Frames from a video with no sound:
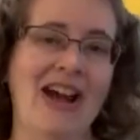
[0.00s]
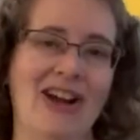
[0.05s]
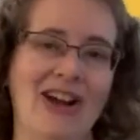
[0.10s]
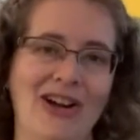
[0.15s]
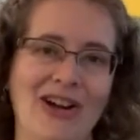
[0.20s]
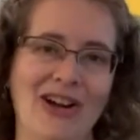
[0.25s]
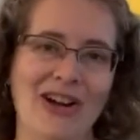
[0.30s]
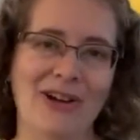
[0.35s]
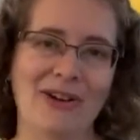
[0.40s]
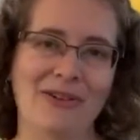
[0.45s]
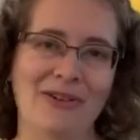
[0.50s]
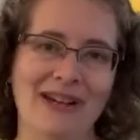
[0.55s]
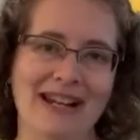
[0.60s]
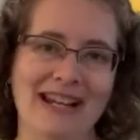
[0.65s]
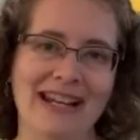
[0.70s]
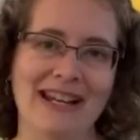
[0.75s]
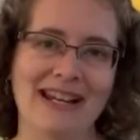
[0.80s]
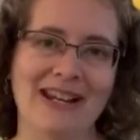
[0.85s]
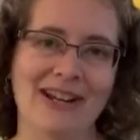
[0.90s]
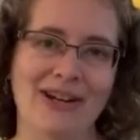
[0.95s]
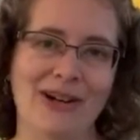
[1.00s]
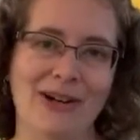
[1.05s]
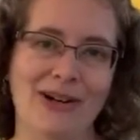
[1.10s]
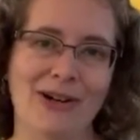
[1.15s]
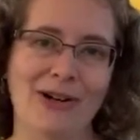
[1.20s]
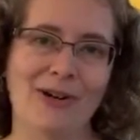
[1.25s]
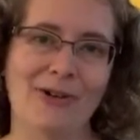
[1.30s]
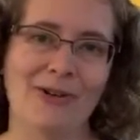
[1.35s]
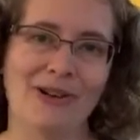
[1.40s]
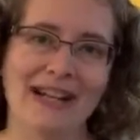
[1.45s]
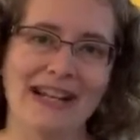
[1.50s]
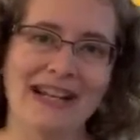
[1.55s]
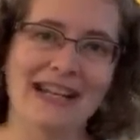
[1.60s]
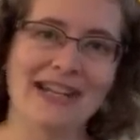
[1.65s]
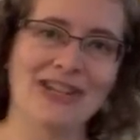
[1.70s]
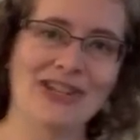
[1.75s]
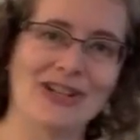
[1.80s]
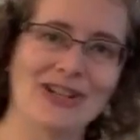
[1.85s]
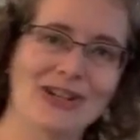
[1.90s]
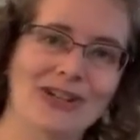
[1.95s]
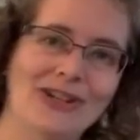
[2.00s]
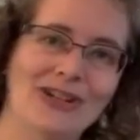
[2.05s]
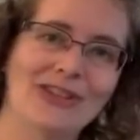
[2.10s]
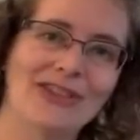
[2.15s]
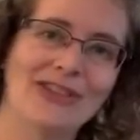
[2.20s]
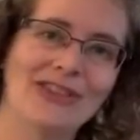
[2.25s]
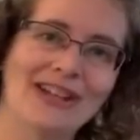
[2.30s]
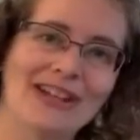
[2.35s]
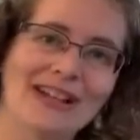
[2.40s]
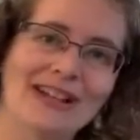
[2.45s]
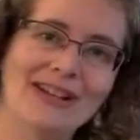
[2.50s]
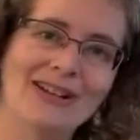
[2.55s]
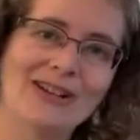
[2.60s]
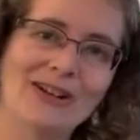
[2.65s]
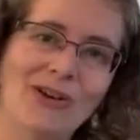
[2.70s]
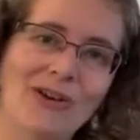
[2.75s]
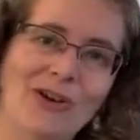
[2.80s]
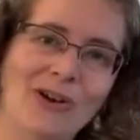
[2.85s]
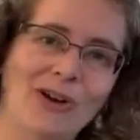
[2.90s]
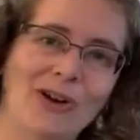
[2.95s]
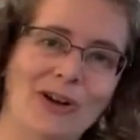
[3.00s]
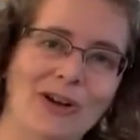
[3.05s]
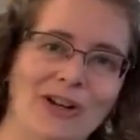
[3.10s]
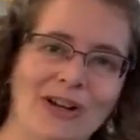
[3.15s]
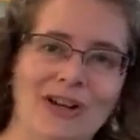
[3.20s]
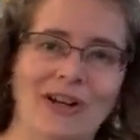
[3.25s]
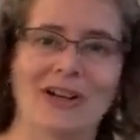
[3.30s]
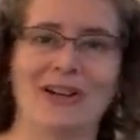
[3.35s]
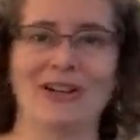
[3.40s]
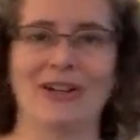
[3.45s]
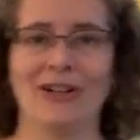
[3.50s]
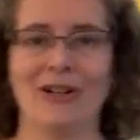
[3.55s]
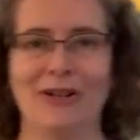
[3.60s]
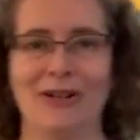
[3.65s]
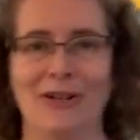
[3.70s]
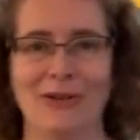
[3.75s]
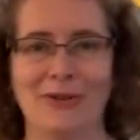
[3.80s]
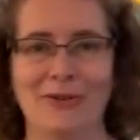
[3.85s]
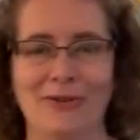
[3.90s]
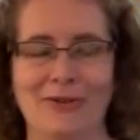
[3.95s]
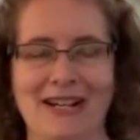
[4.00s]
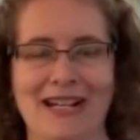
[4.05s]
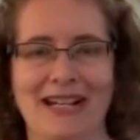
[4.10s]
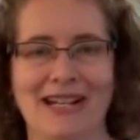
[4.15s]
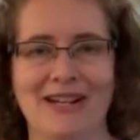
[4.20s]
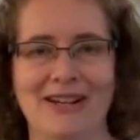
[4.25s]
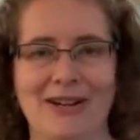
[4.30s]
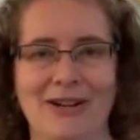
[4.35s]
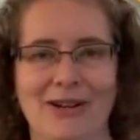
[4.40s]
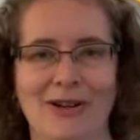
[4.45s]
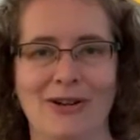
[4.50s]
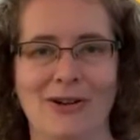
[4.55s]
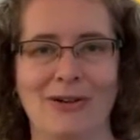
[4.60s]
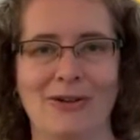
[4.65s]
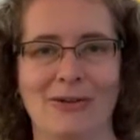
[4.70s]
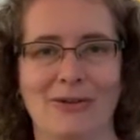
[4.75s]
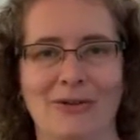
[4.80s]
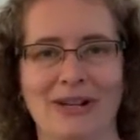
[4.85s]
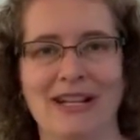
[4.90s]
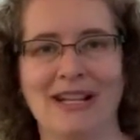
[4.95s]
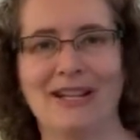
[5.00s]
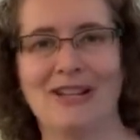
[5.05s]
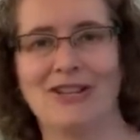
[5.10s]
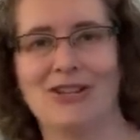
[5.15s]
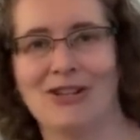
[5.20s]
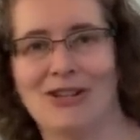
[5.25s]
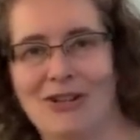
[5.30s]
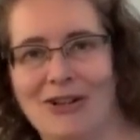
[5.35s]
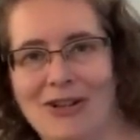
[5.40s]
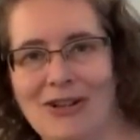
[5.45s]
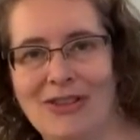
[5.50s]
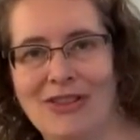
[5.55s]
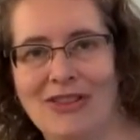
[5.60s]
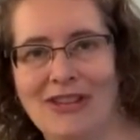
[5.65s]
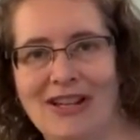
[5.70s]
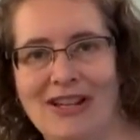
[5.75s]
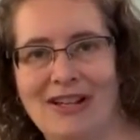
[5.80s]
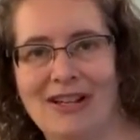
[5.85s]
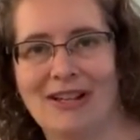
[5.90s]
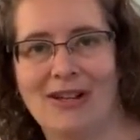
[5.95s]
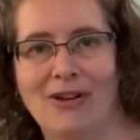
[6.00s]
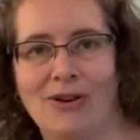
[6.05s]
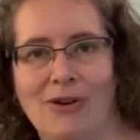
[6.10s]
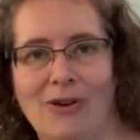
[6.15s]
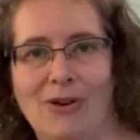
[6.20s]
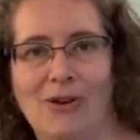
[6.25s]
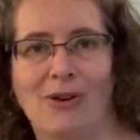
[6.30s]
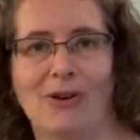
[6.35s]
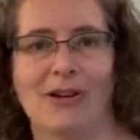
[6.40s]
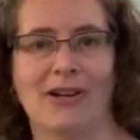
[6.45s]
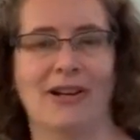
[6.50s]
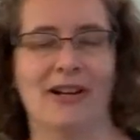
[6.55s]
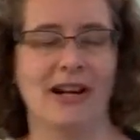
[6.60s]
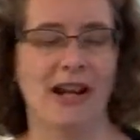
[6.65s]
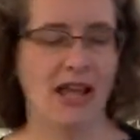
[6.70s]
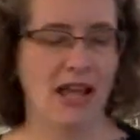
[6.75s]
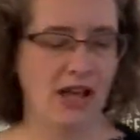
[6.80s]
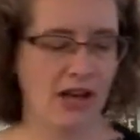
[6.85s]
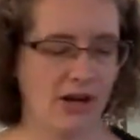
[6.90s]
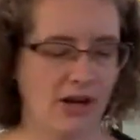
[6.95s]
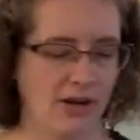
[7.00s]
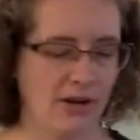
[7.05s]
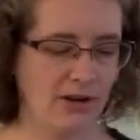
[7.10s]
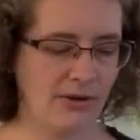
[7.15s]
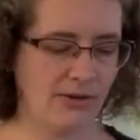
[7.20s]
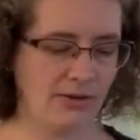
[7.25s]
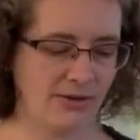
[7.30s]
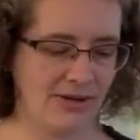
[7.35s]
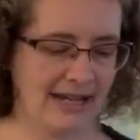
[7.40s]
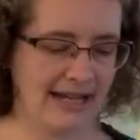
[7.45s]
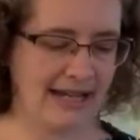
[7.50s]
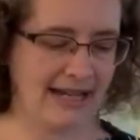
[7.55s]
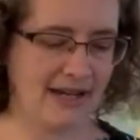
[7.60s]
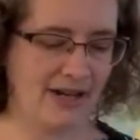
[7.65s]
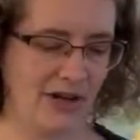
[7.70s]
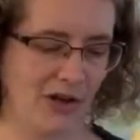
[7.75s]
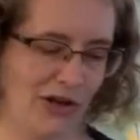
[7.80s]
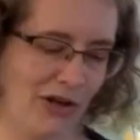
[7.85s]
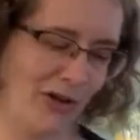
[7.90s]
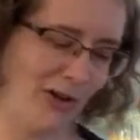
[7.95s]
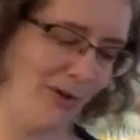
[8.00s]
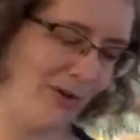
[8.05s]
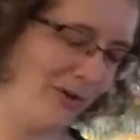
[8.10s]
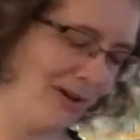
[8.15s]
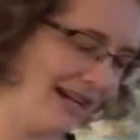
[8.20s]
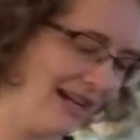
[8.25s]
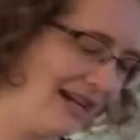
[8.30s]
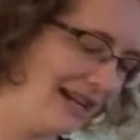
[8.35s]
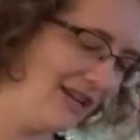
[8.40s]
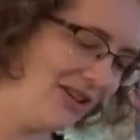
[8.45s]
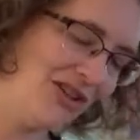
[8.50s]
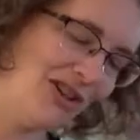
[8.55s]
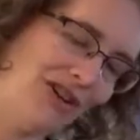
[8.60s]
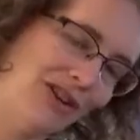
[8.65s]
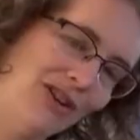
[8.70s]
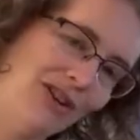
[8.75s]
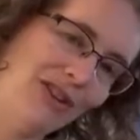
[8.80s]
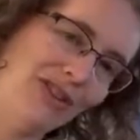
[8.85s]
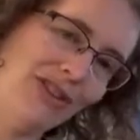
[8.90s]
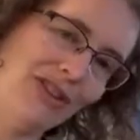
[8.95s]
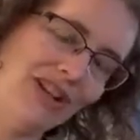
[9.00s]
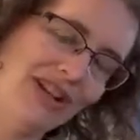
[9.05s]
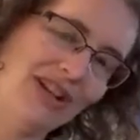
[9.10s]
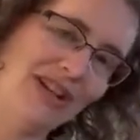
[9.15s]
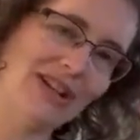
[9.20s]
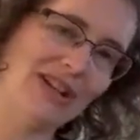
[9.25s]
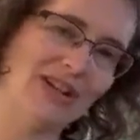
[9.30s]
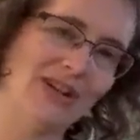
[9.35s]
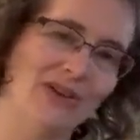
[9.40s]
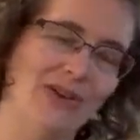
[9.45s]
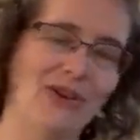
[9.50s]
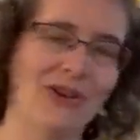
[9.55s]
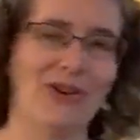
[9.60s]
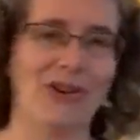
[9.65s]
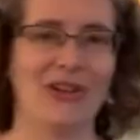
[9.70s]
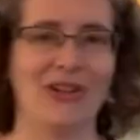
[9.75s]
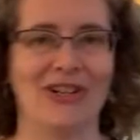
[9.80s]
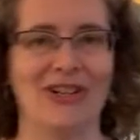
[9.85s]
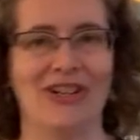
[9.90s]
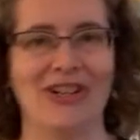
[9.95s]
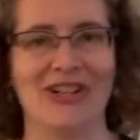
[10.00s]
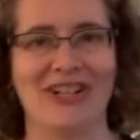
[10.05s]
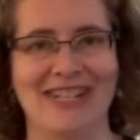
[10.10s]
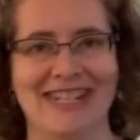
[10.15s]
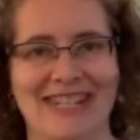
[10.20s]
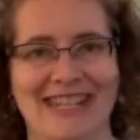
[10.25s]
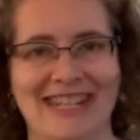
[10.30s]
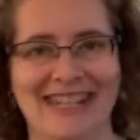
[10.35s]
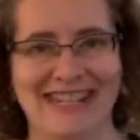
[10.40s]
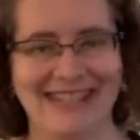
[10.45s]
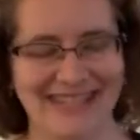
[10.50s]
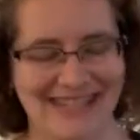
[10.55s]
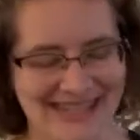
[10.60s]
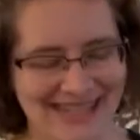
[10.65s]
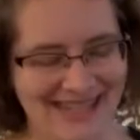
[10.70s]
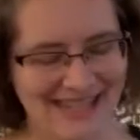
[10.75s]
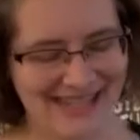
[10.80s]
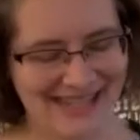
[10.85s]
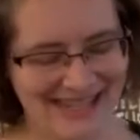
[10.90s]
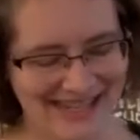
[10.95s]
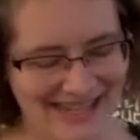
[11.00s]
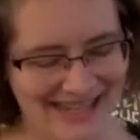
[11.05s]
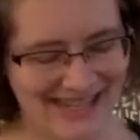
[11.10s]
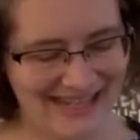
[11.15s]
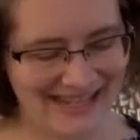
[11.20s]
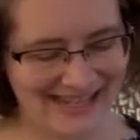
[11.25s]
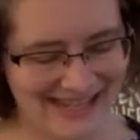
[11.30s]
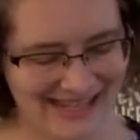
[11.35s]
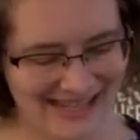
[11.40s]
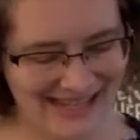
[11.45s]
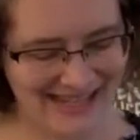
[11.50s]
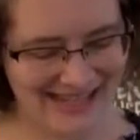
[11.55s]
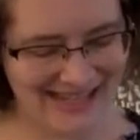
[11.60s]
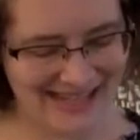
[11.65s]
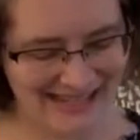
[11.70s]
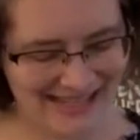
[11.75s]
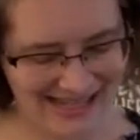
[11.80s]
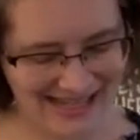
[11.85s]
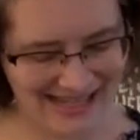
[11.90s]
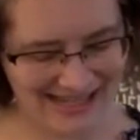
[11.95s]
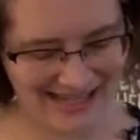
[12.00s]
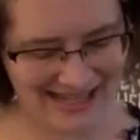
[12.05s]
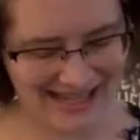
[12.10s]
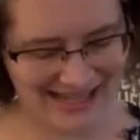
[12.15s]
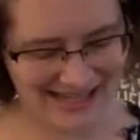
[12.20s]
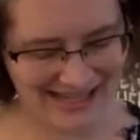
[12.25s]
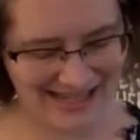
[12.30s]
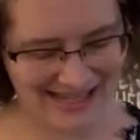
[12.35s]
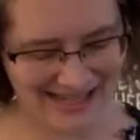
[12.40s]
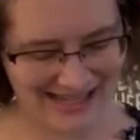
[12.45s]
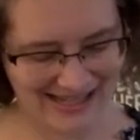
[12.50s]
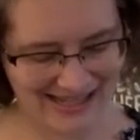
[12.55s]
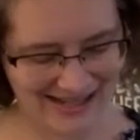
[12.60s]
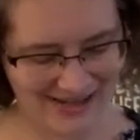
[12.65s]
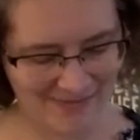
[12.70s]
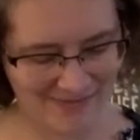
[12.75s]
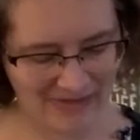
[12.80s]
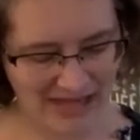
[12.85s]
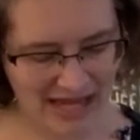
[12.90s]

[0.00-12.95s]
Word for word: Hurry, hurry, turn the corner. Hurry, hurry, turn the corner. Hurry, hurry, turn the corner. Ding, ding, ding, ding, ding.